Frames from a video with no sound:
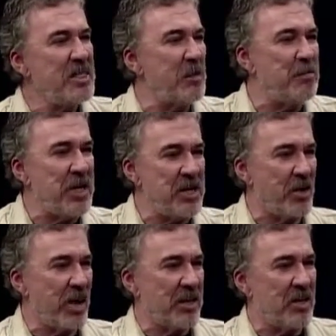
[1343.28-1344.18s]
He's a B
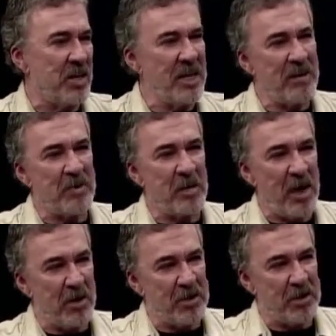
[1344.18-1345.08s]
director. He never
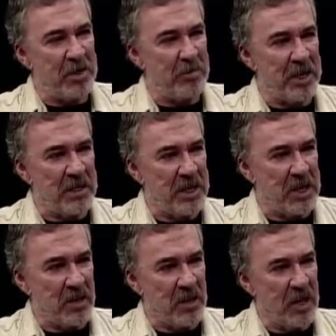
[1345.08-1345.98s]
amounted to the big
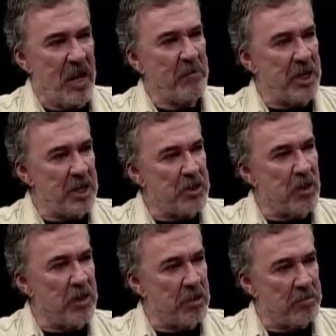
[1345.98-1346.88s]
deal, but he's
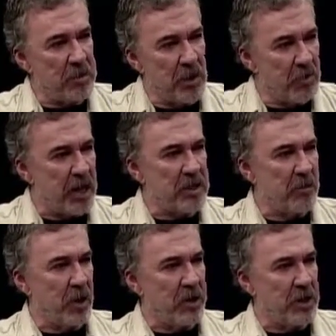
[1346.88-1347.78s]
going to write the
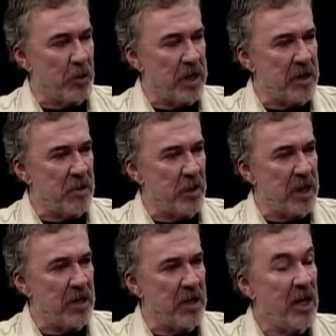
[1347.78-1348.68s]
book he's waited and
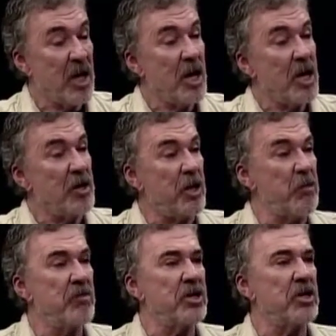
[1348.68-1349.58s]
waited. They
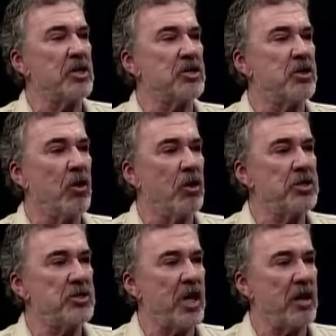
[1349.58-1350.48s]
move into this
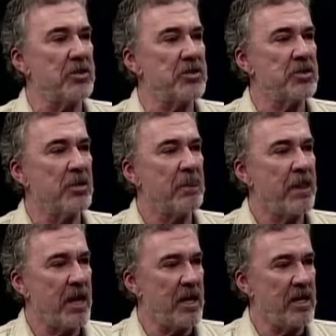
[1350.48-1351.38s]
gorgeous house,
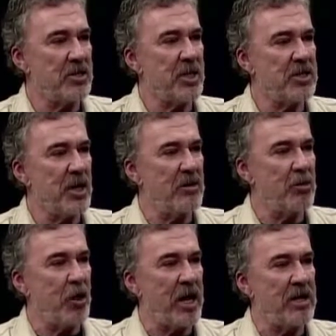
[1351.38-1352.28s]
and he sits down to
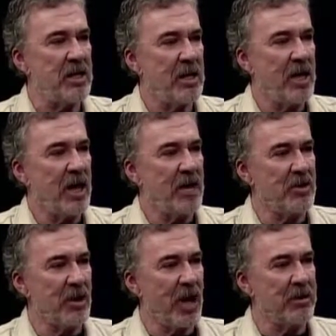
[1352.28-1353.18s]
write, and
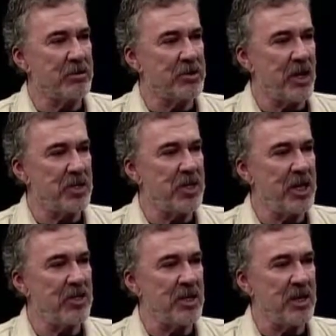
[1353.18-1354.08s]
their lives start
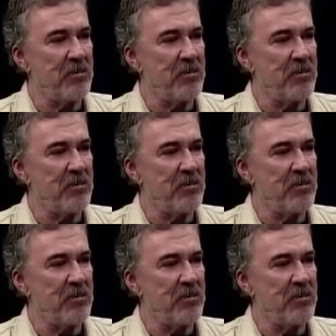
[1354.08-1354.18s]
changing.